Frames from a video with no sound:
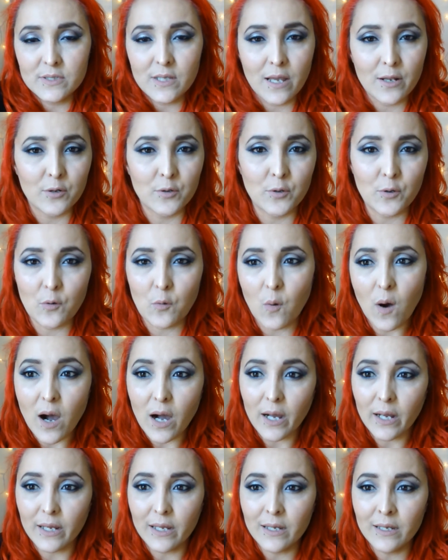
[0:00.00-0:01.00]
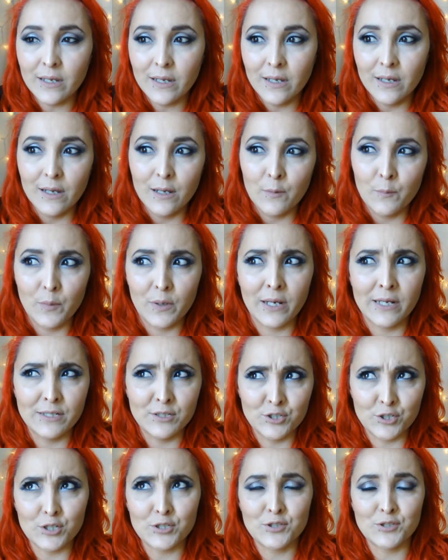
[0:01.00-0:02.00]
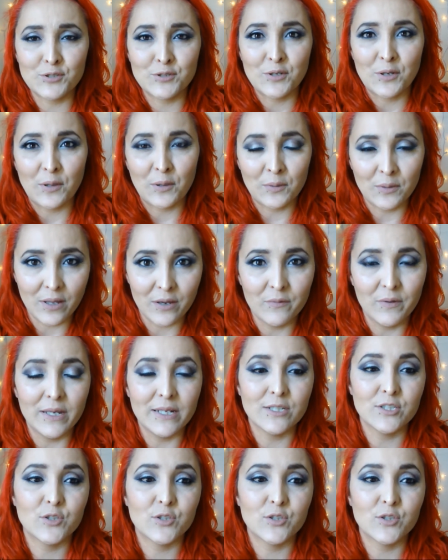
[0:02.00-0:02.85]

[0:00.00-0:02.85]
I don't know why, but I just love it.